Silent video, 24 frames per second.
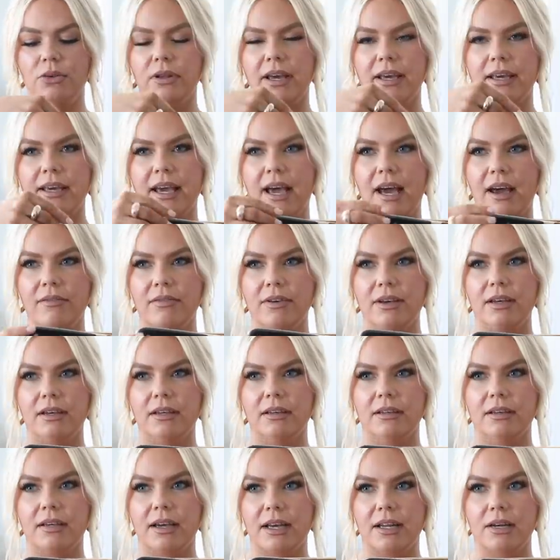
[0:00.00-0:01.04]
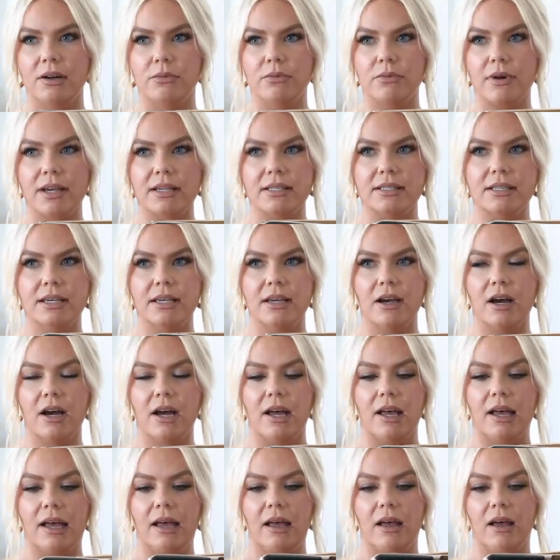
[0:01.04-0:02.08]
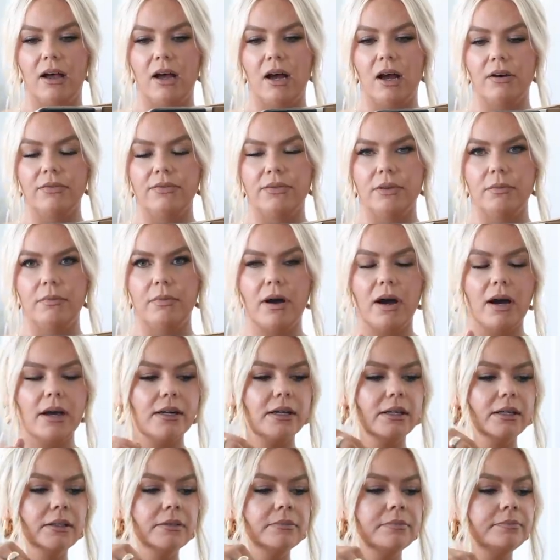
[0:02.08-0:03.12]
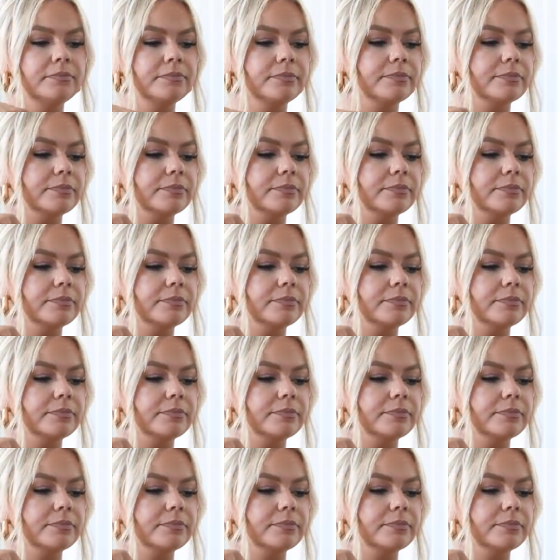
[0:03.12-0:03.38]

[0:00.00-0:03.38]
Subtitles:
like have it kind of resting off the bottom,